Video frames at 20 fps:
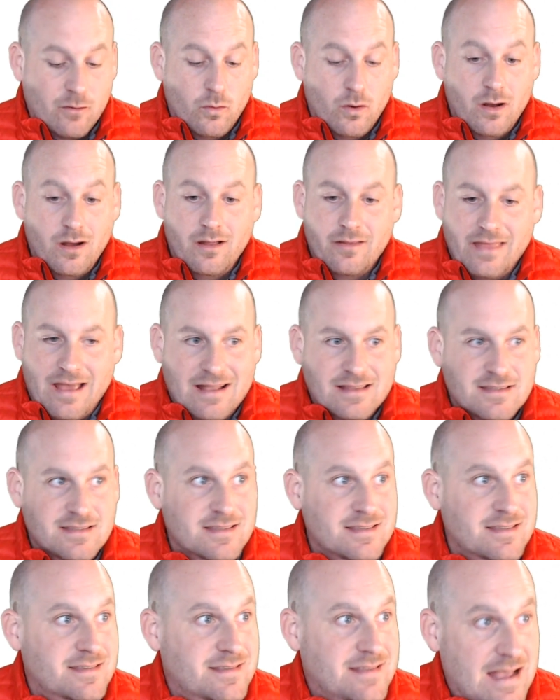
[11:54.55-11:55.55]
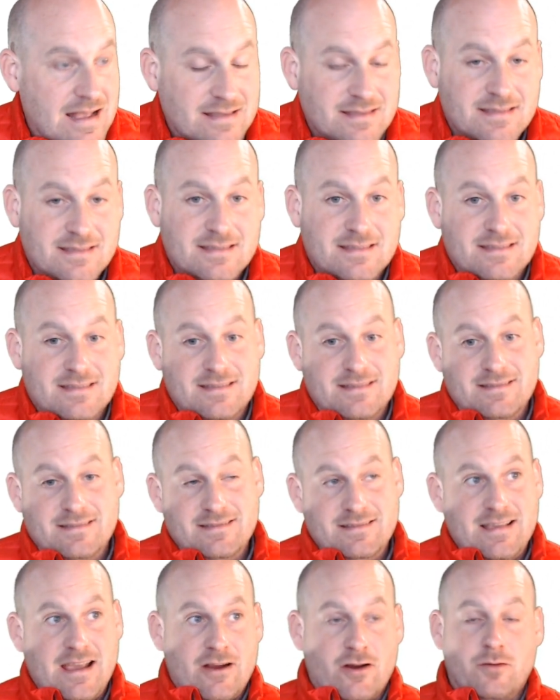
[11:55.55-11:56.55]
Well, that's
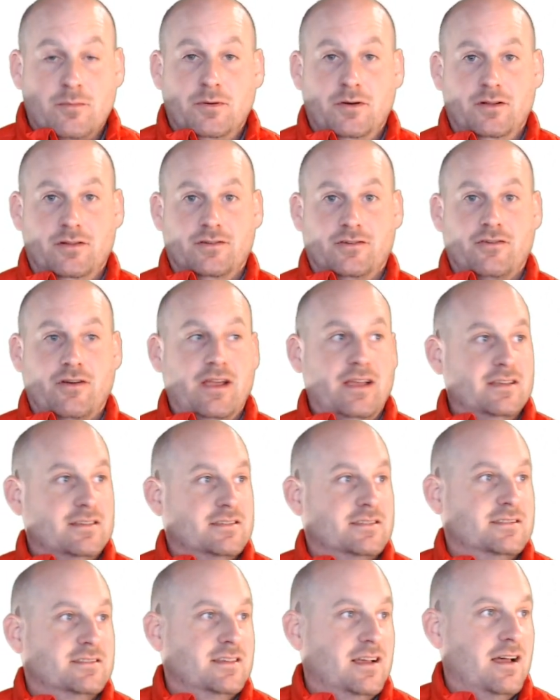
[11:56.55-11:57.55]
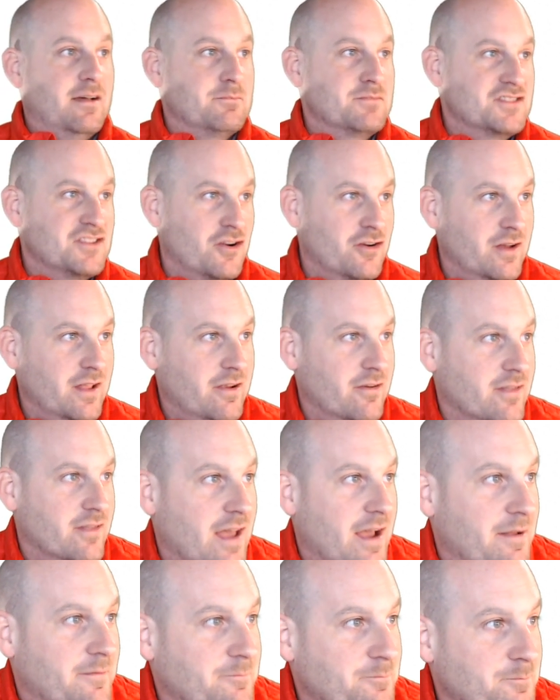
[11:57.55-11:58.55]
terrible, Grace. I'm sorry to hear
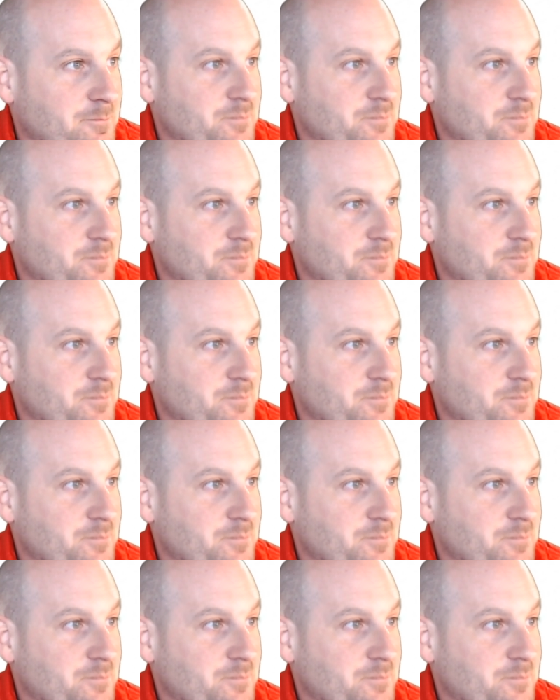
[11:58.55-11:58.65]
that.